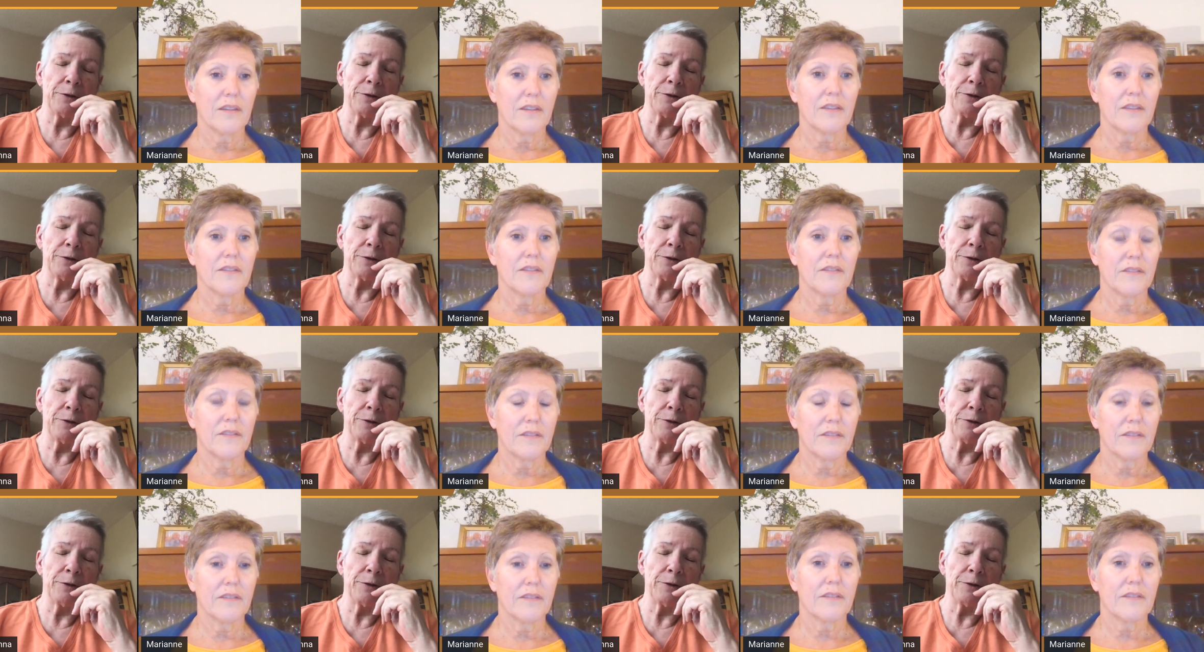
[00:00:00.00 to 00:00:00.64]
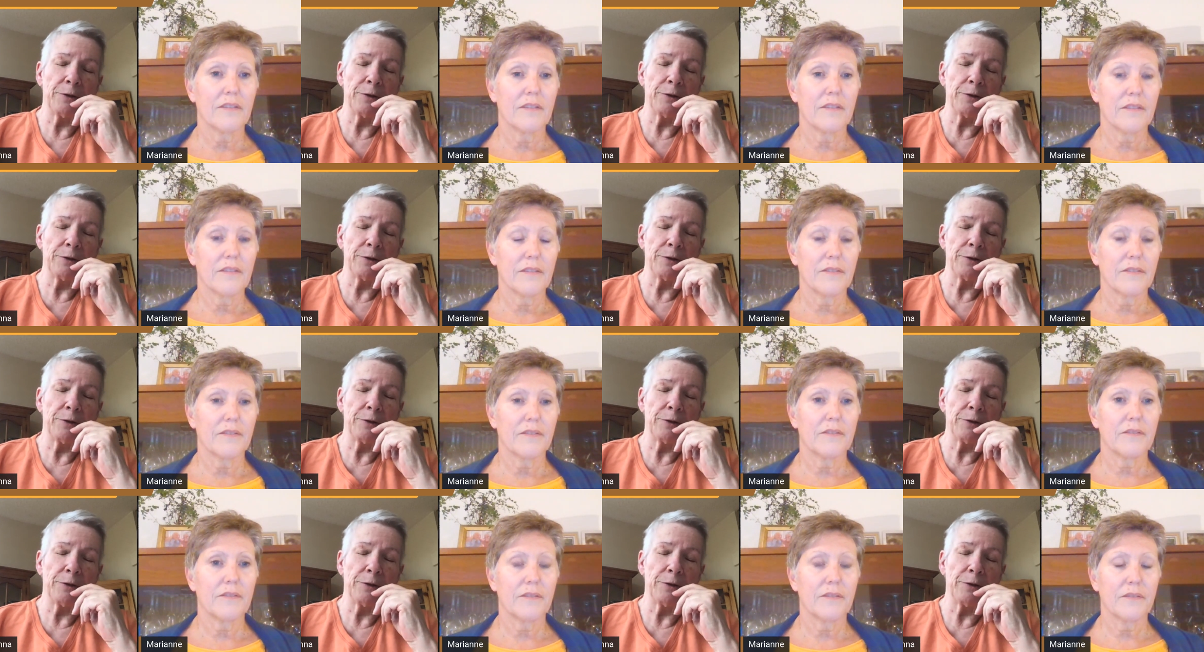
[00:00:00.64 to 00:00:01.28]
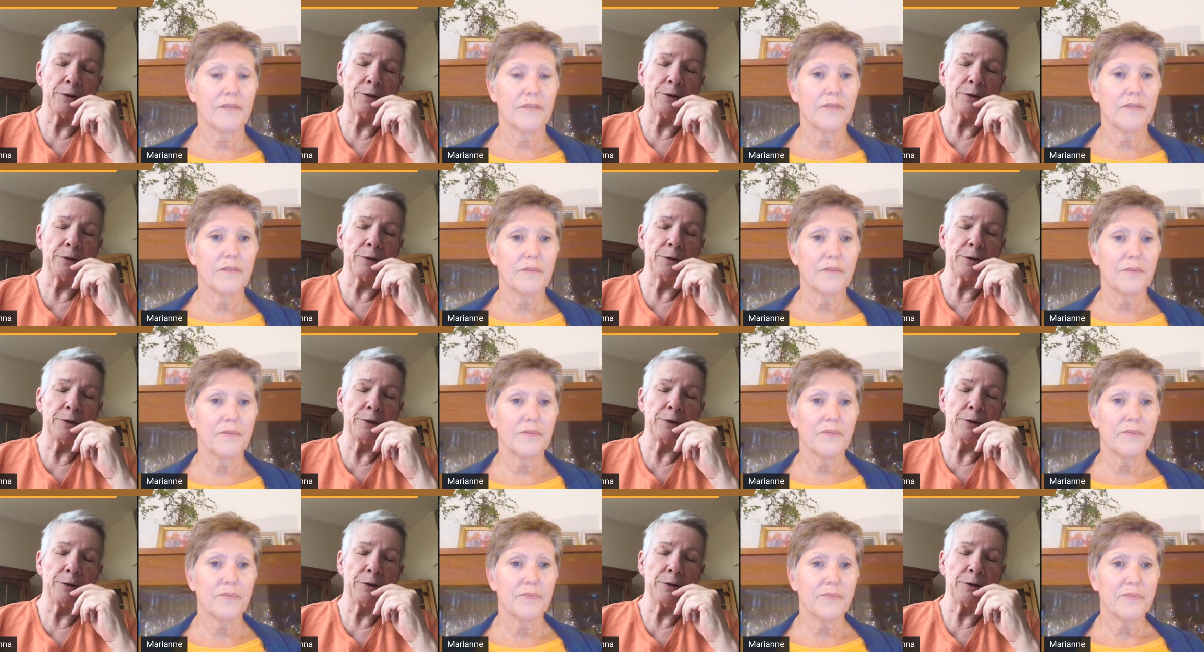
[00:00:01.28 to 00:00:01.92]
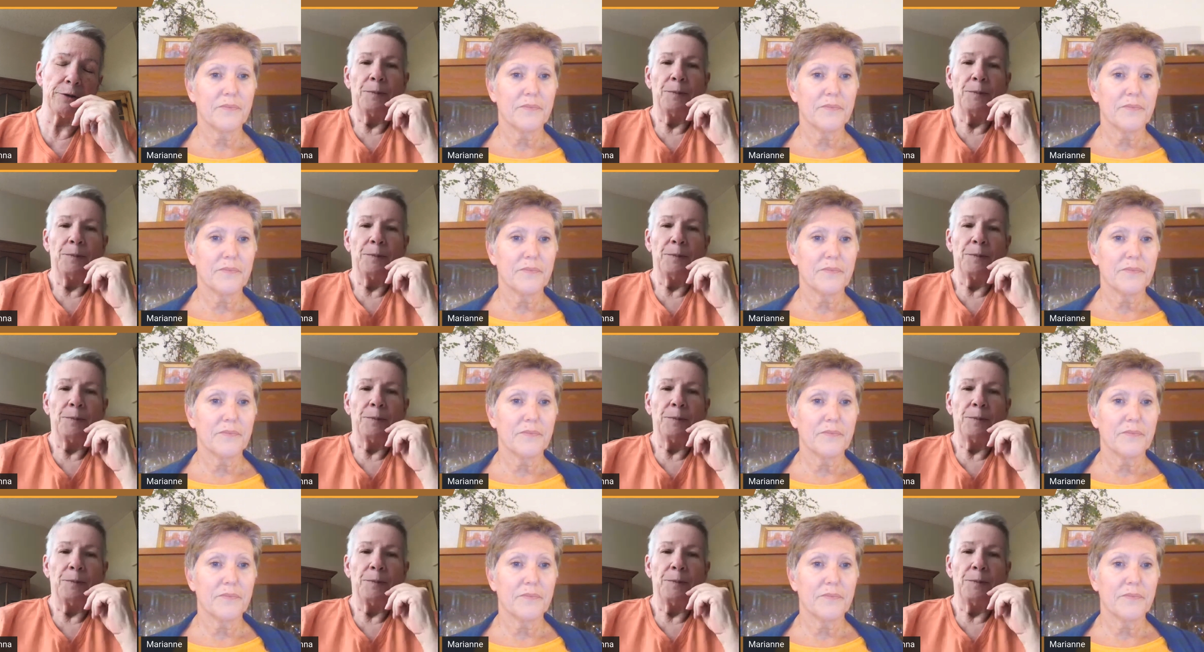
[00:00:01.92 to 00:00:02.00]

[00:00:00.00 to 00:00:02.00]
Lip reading: (no one is talking)